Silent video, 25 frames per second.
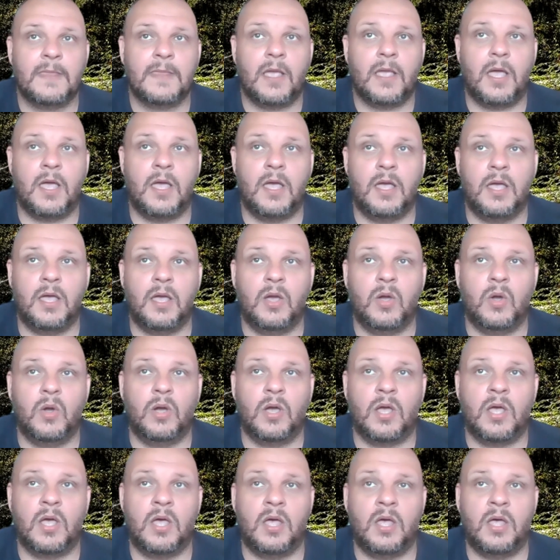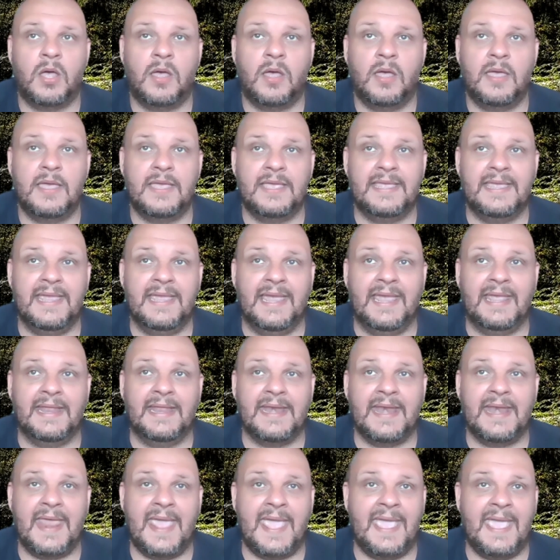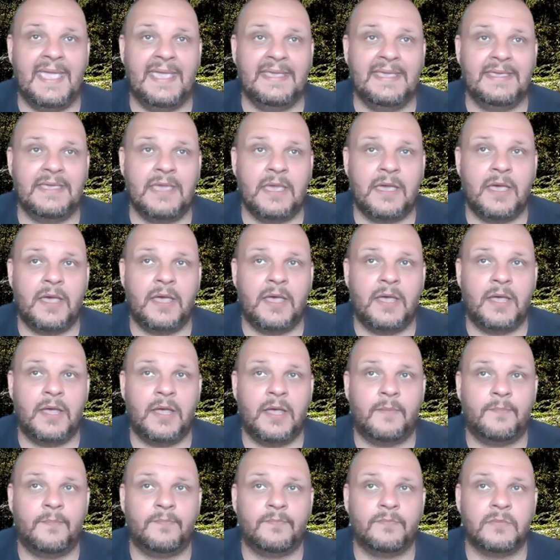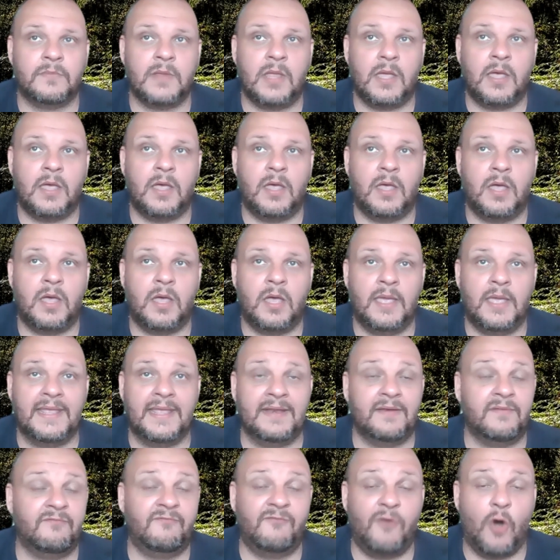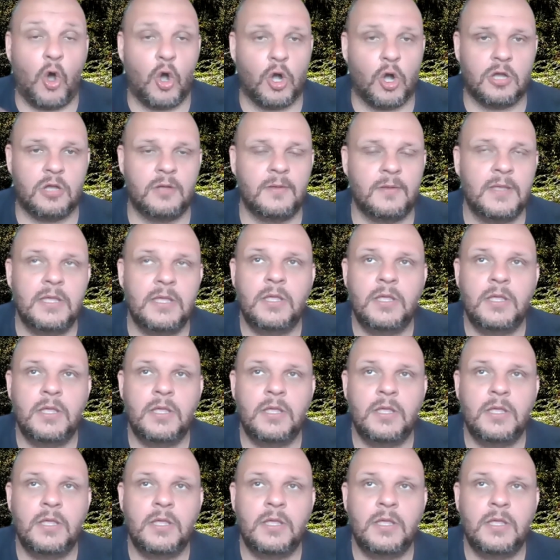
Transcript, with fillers: uh, uh, in a um, uh, in fog